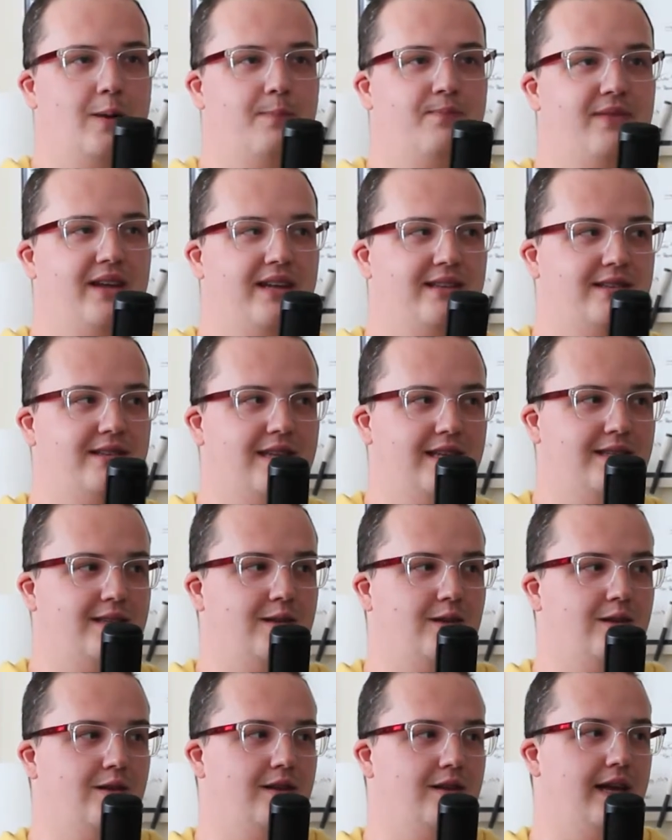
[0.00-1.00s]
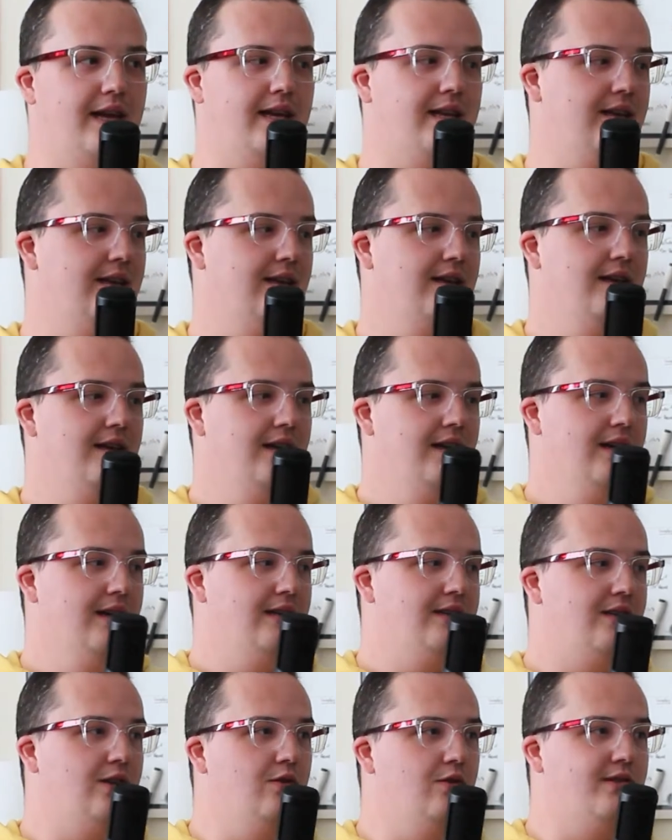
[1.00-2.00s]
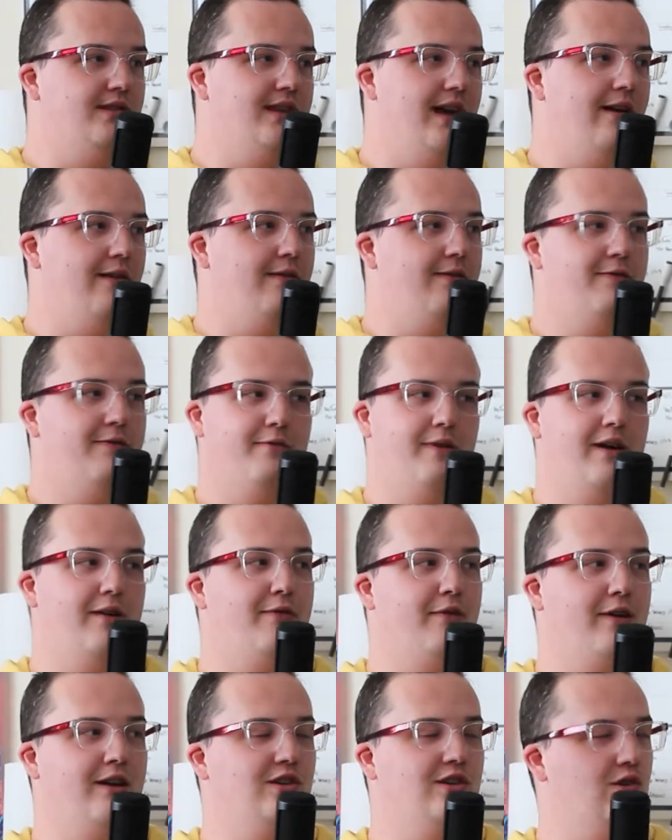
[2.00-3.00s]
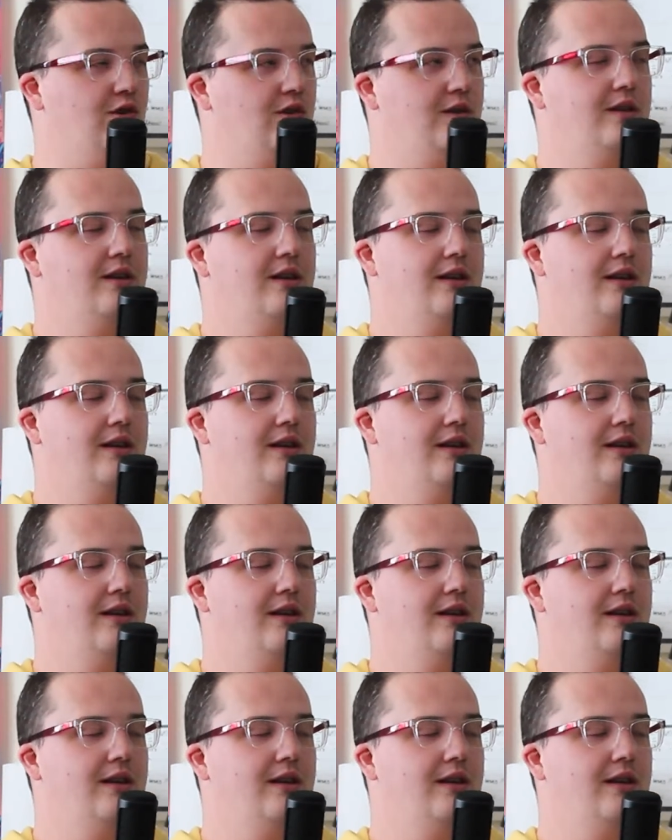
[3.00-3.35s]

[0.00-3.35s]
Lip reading: That's a little, like, too self-referential.